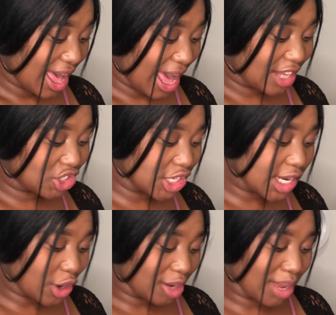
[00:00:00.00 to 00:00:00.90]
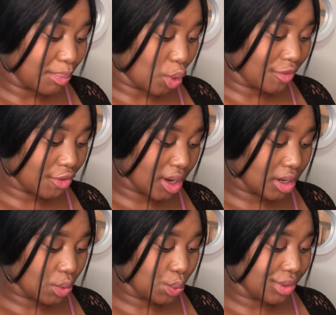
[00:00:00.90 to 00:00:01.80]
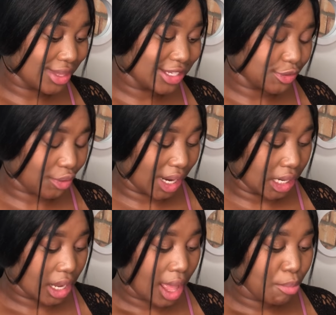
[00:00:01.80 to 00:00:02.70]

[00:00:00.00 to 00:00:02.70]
I cheated on my boyfriend with his friend.